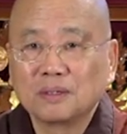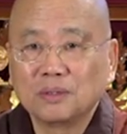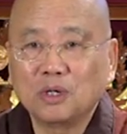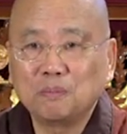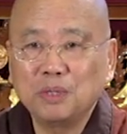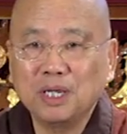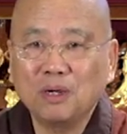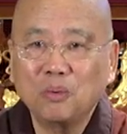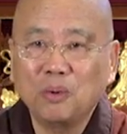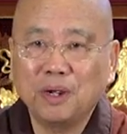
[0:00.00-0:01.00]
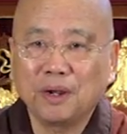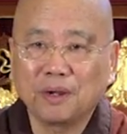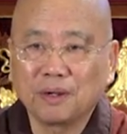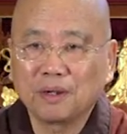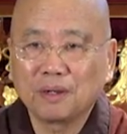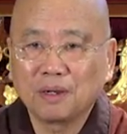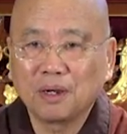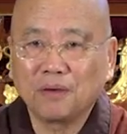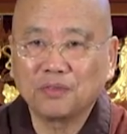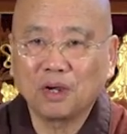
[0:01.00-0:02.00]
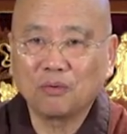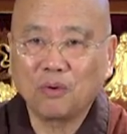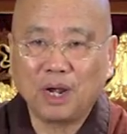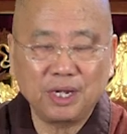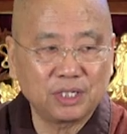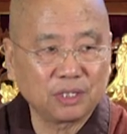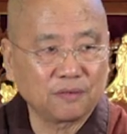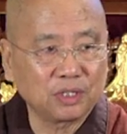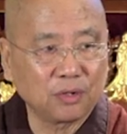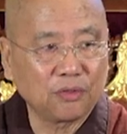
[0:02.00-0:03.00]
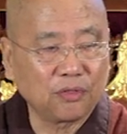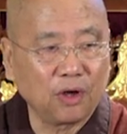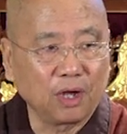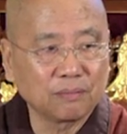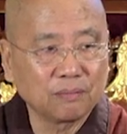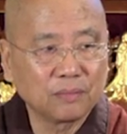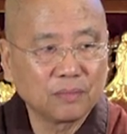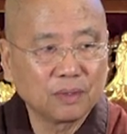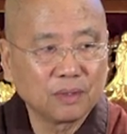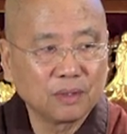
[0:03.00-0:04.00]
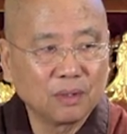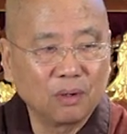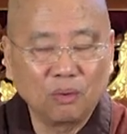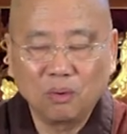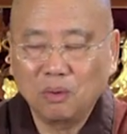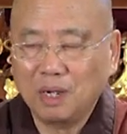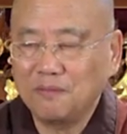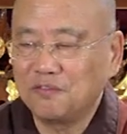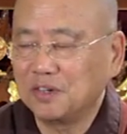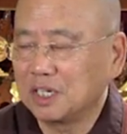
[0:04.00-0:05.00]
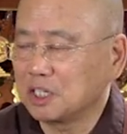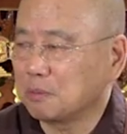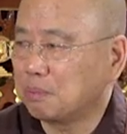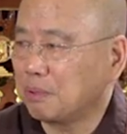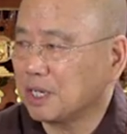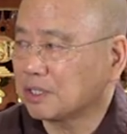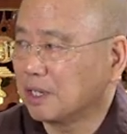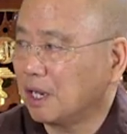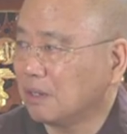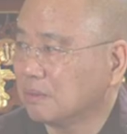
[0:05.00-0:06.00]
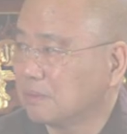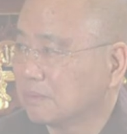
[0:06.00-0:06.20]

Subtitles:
You are being aware of the arising of such thought. Oh, I am feeling depressed now.